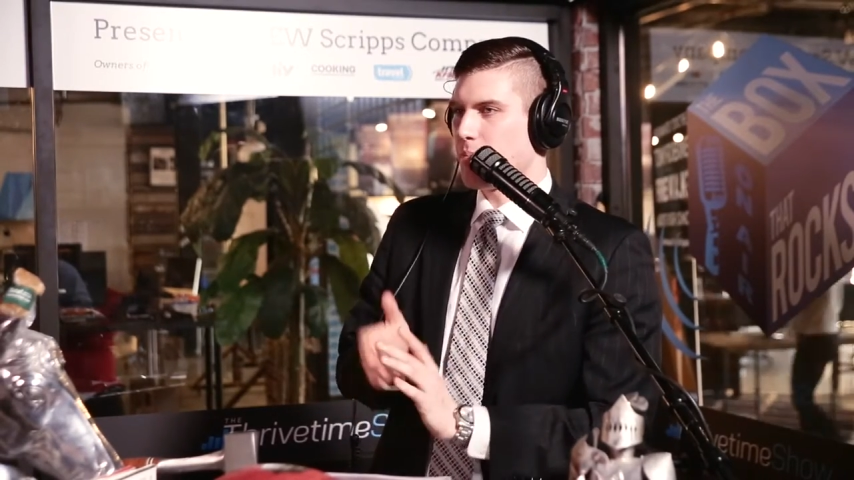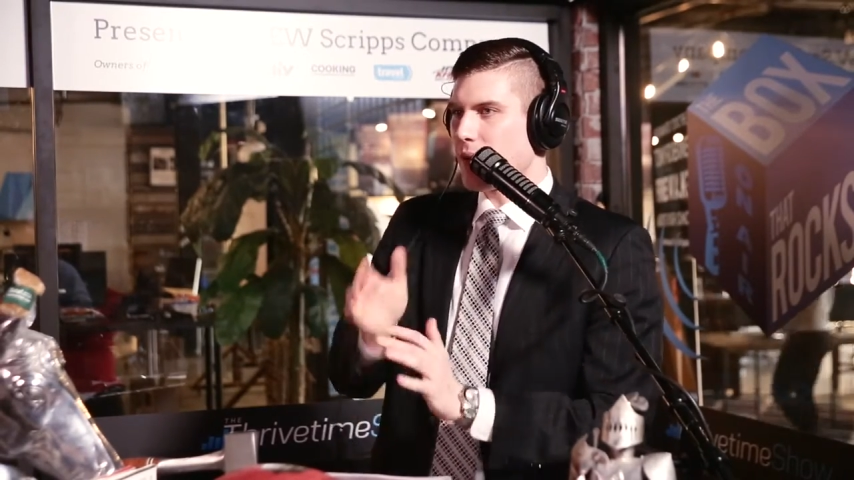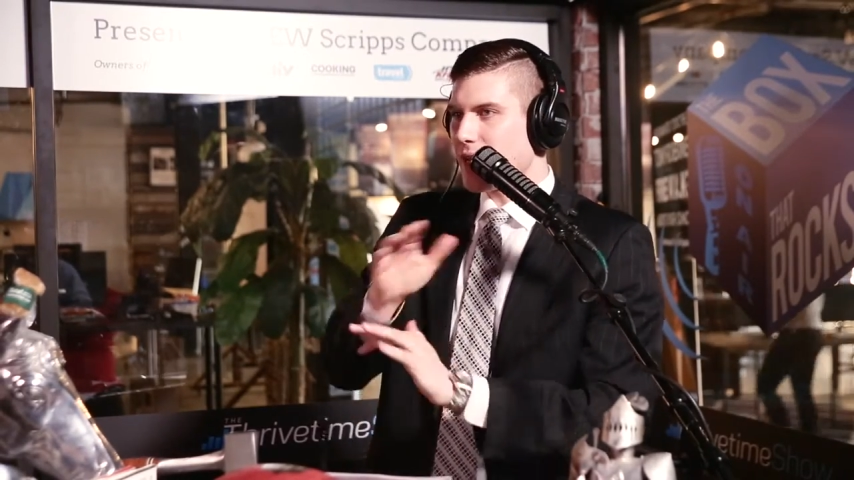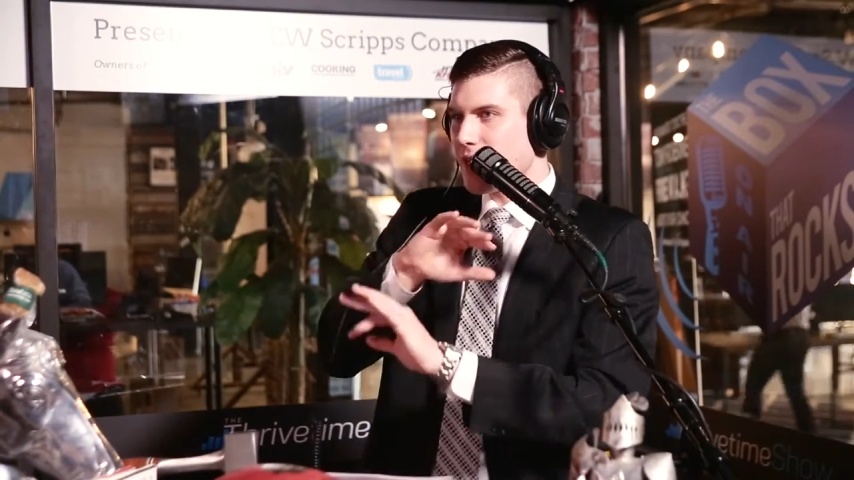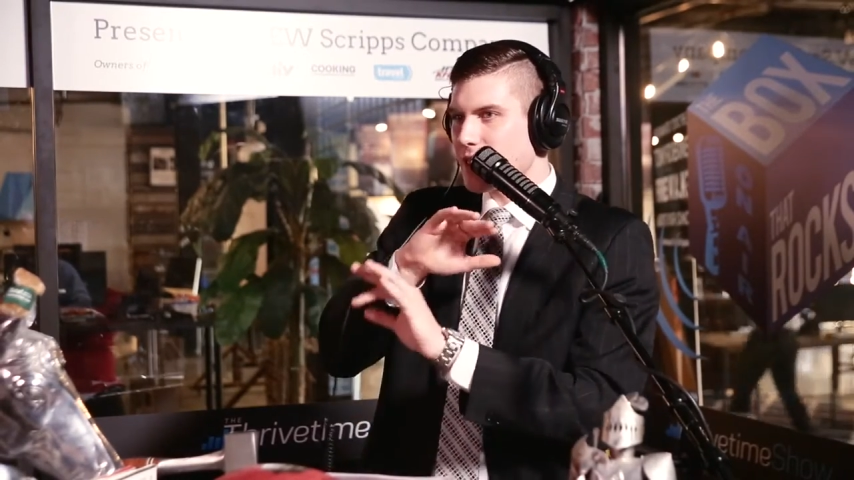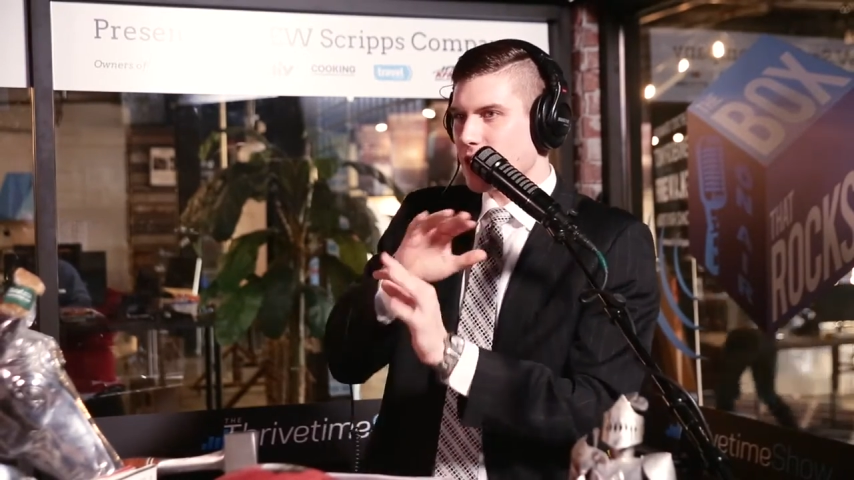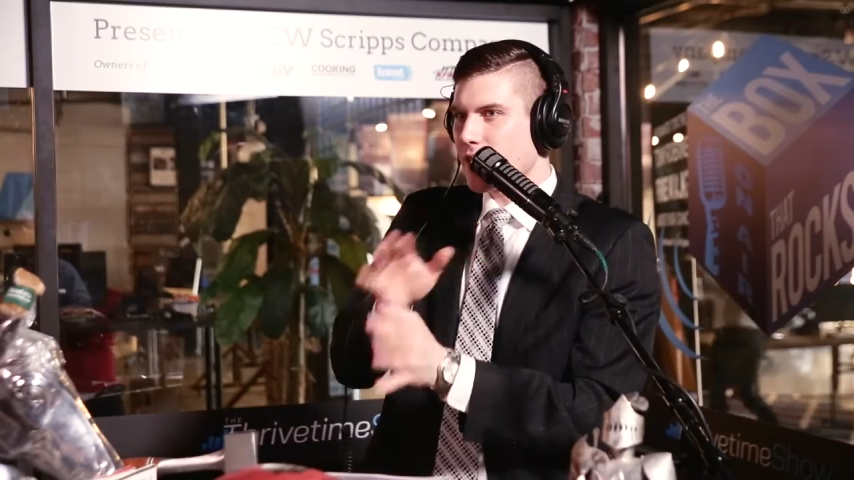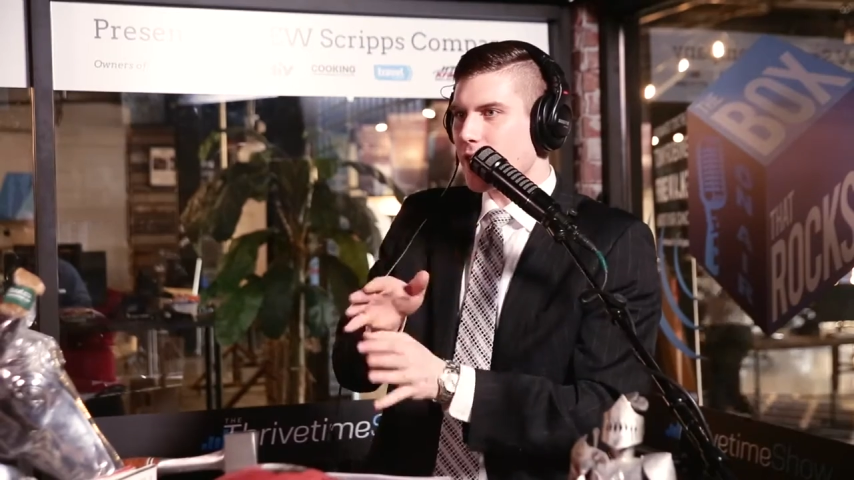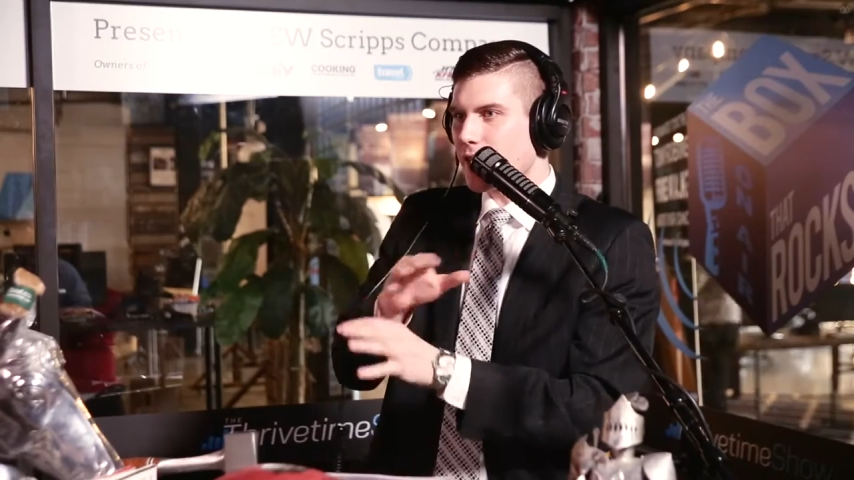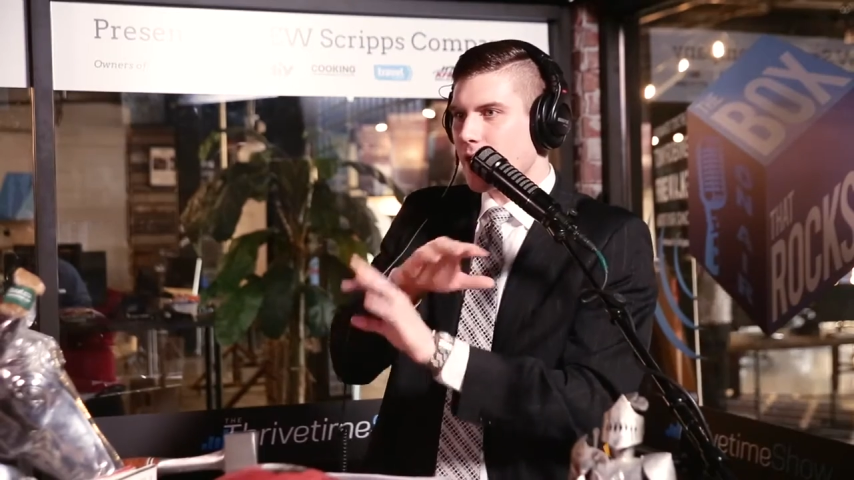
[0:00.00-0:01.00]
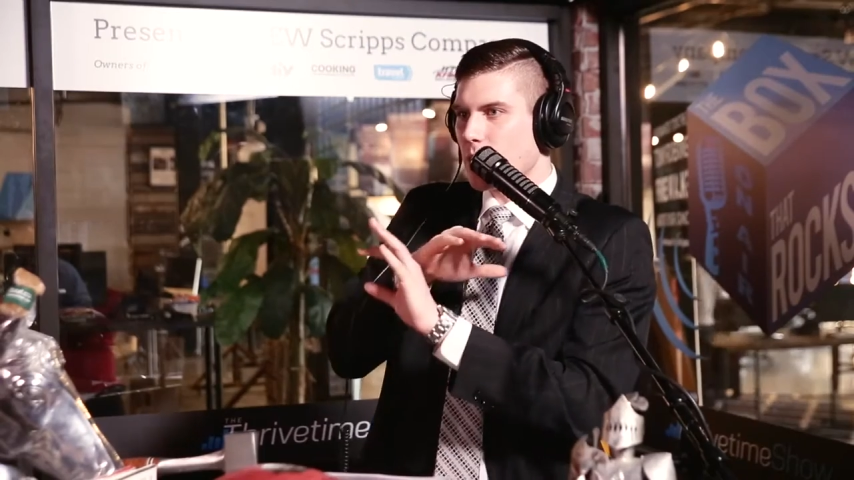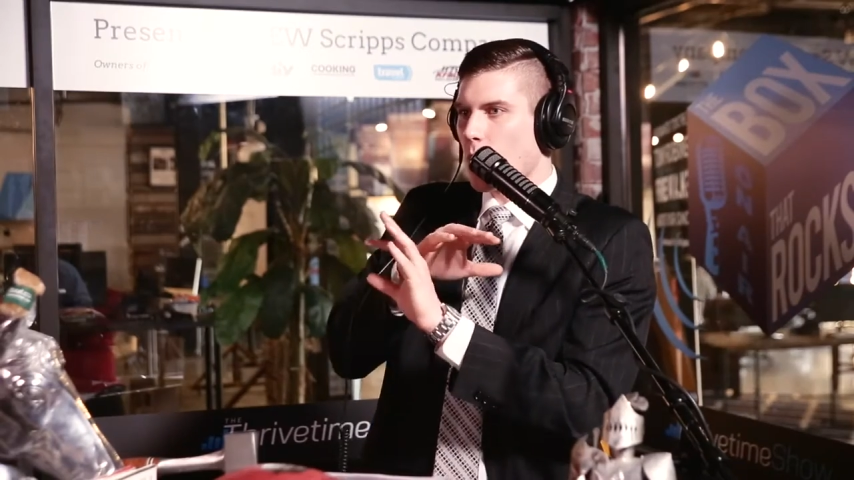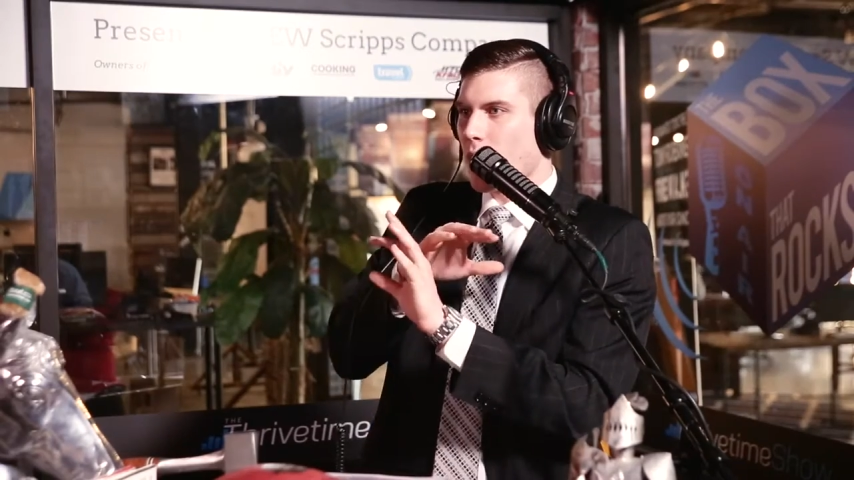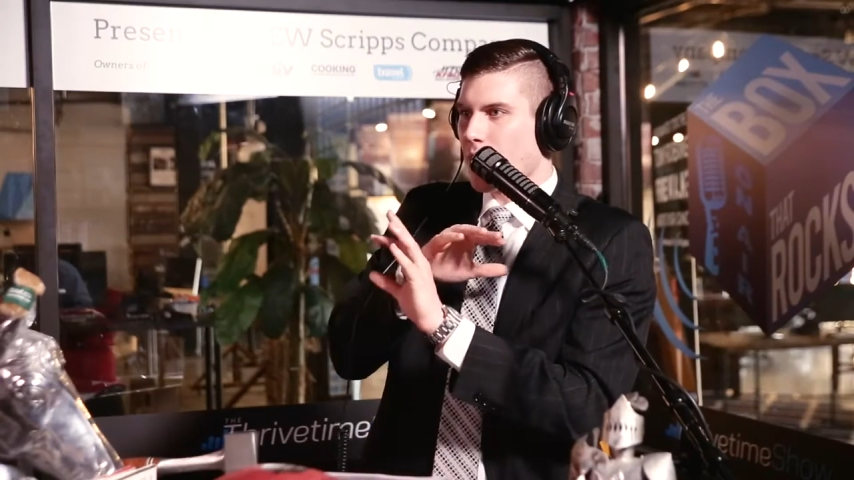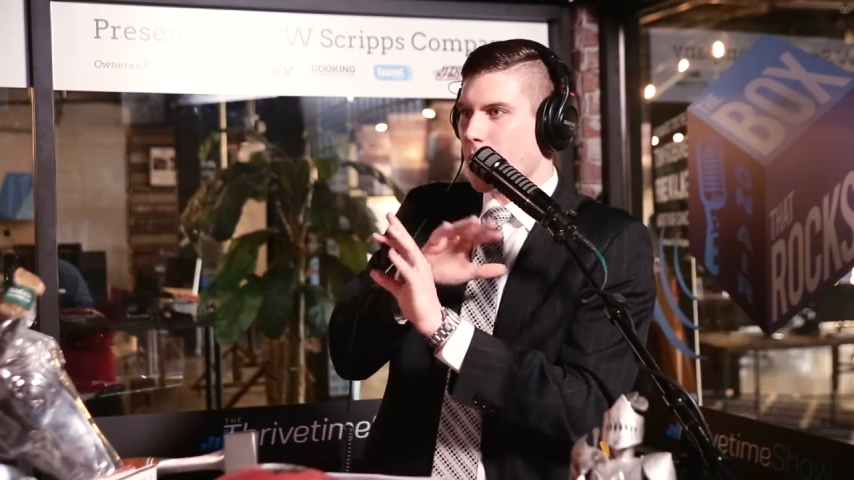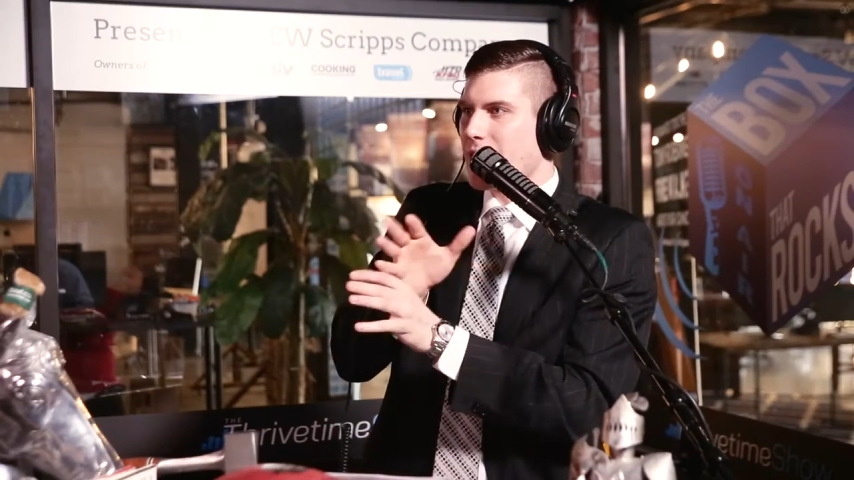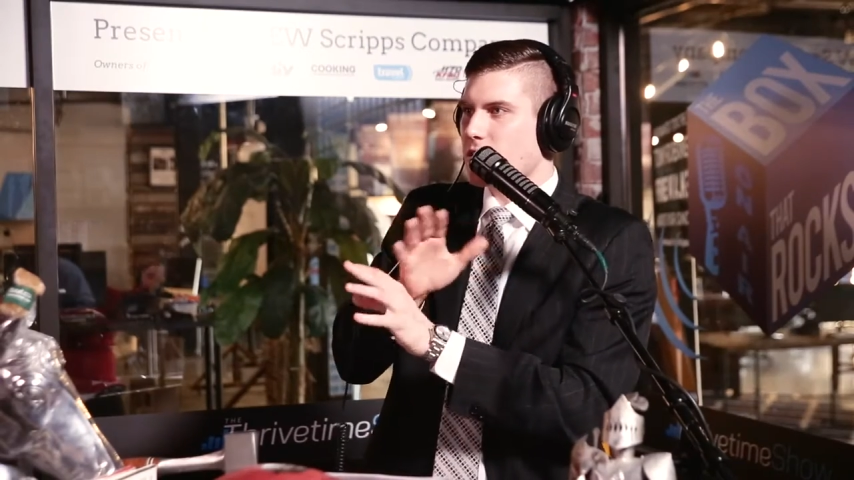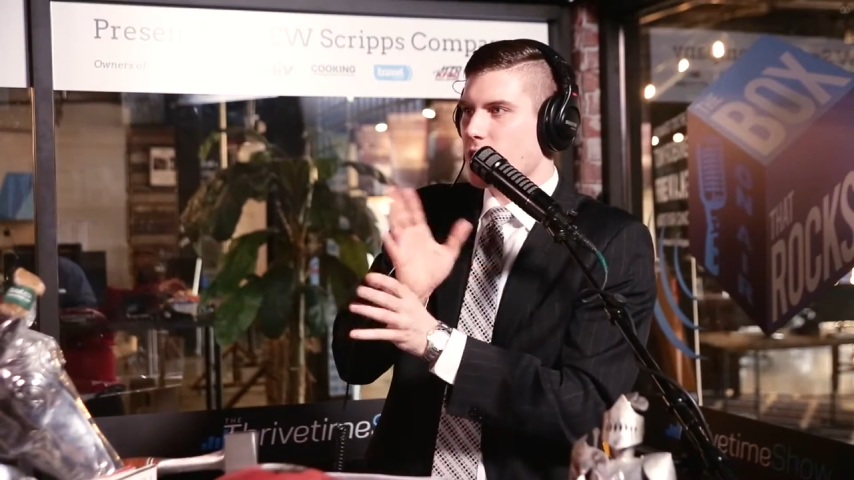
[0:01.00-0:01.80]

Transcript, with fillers: But it is literally one of the best